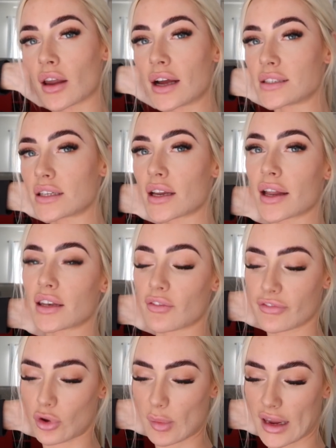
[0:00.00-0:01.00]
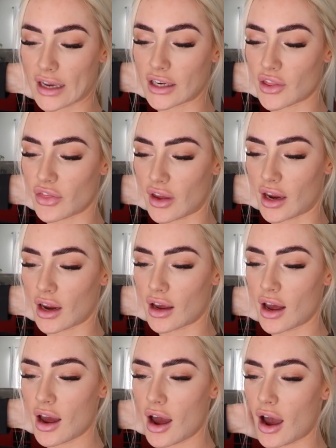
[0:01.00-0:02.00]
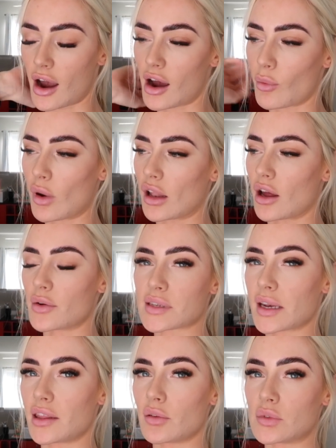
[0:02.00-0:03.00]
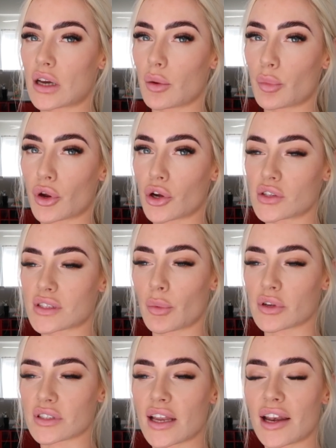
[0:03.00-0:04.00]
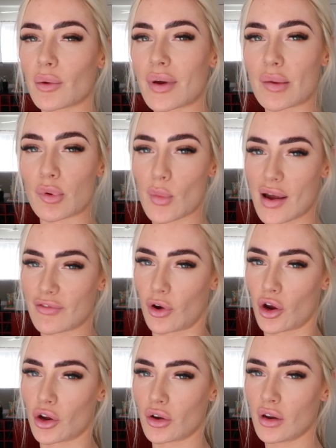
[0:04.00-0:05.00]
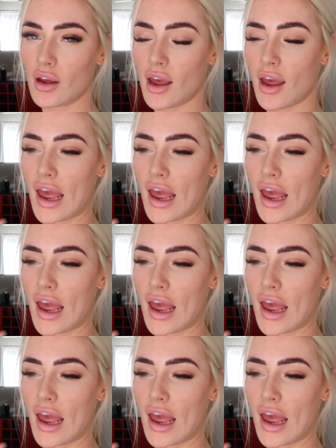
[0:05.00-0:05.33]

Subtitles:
I didn't end up filming anything while I was getting them done because there wasn't anywhere to put my phone,